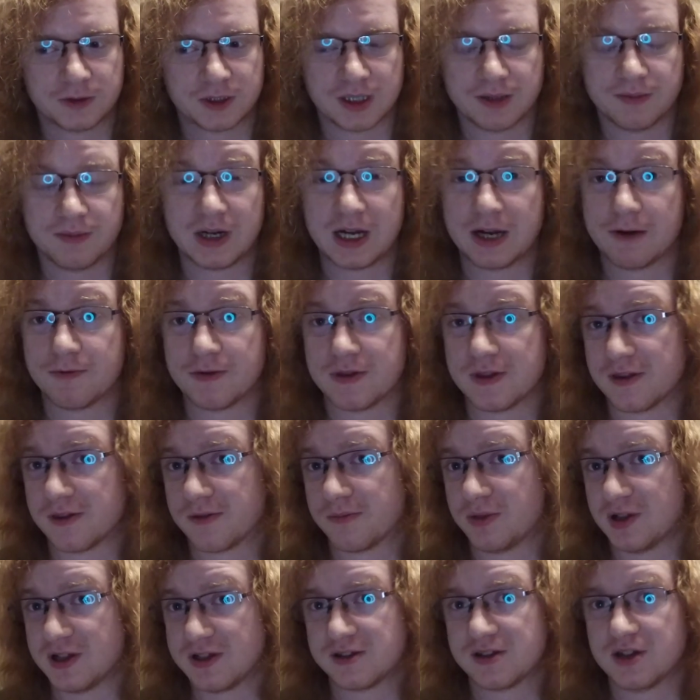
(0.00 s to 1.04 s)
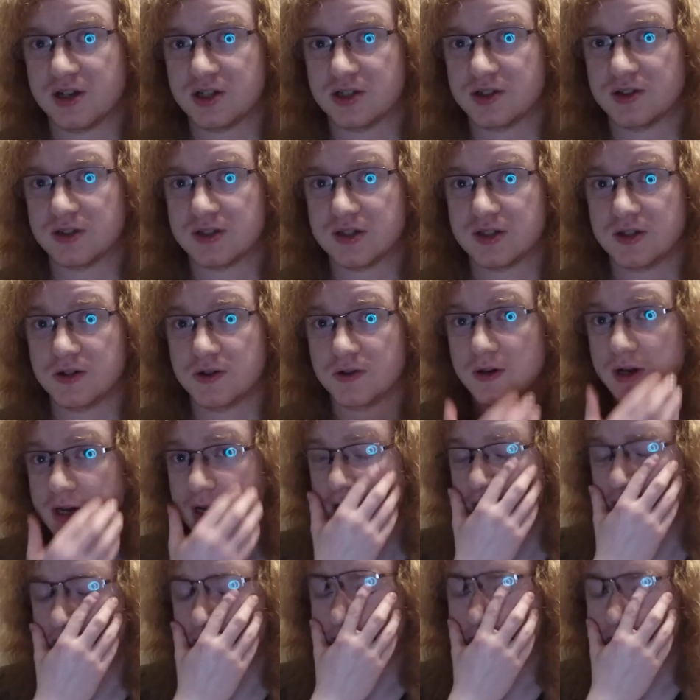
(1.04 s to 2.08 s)
come by with his PlayStation 2,
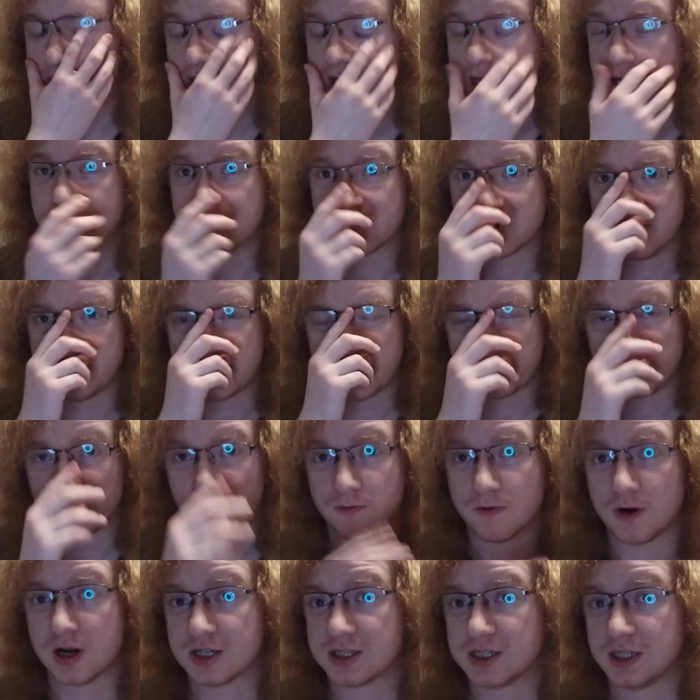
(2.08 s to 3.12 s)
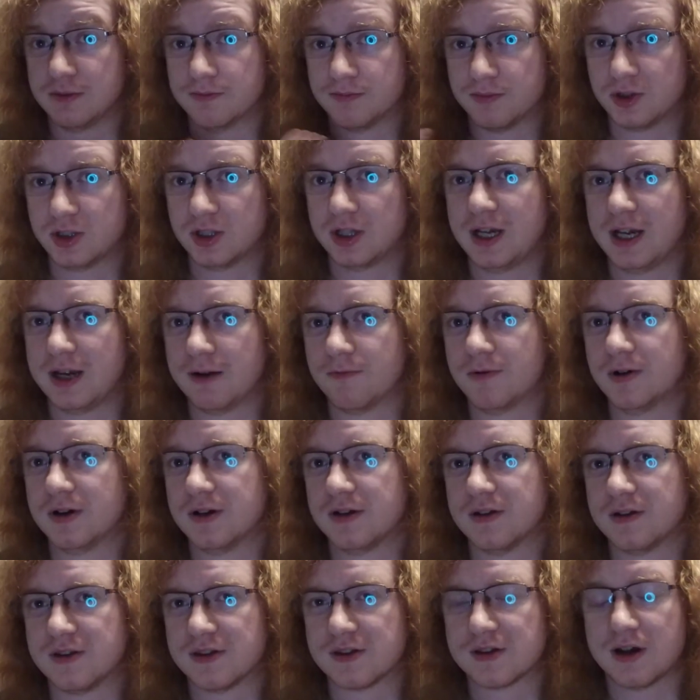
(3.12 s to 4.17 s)
and one of the games I remember watching him play
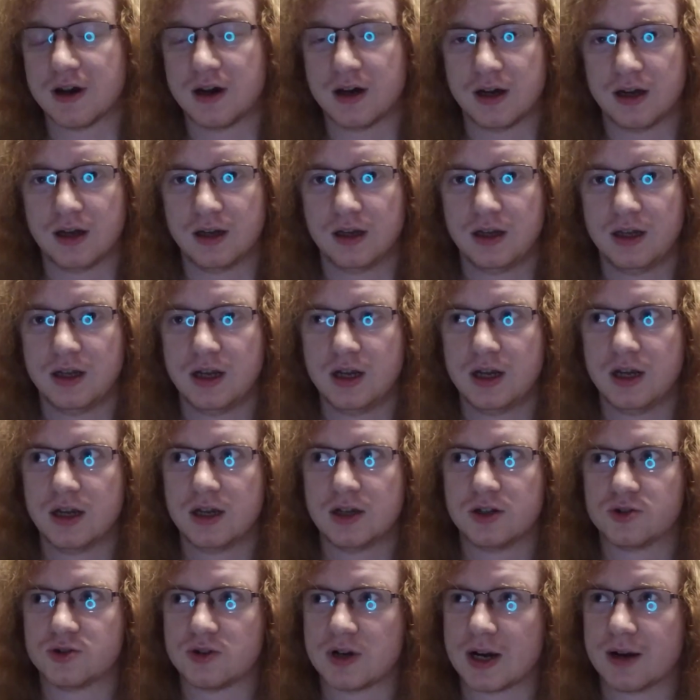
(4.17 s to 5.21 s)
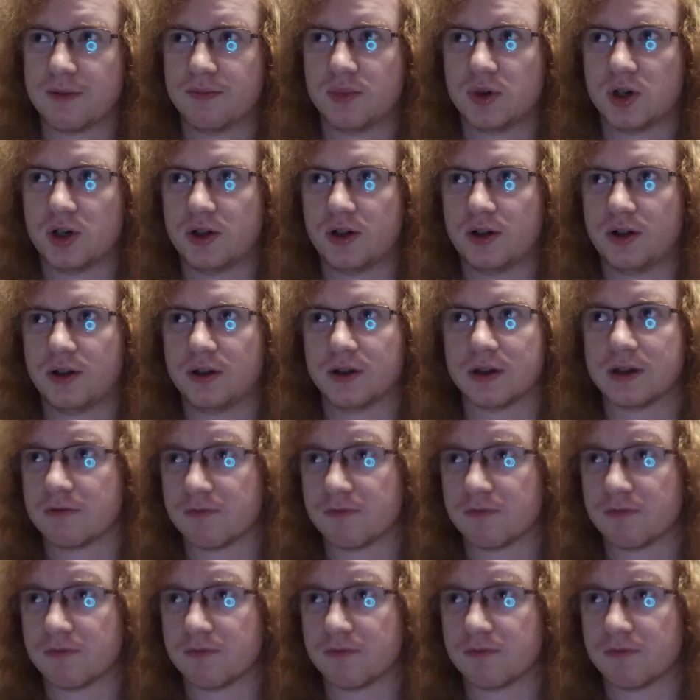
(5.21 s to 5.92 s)
was Dragon Ball.